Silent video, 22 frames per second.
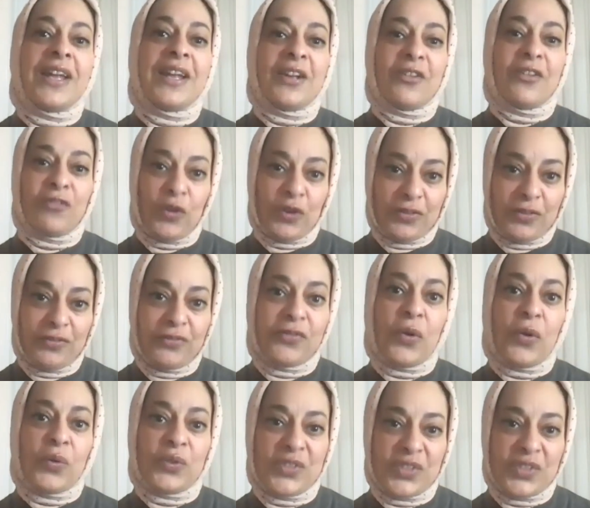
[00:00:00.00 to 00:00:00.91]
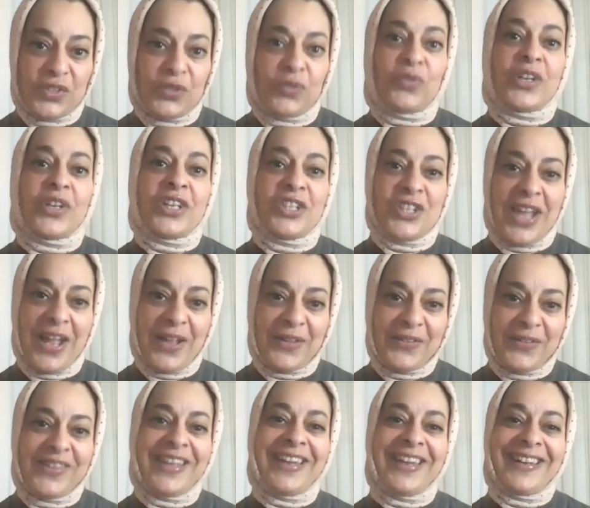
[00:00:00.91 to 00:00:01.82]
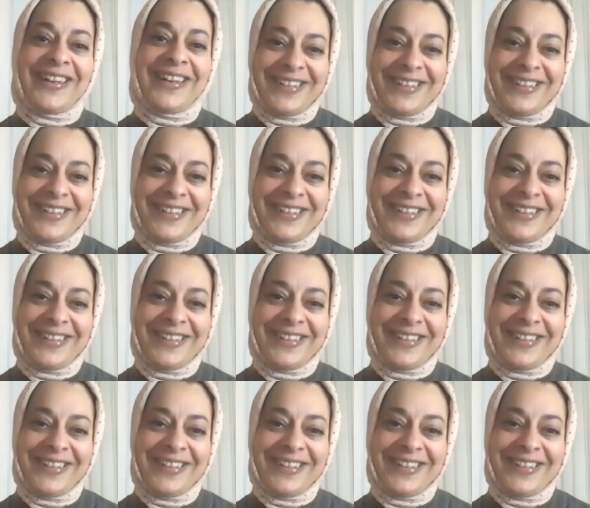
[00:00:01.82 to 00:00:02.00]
for folks to reach out there.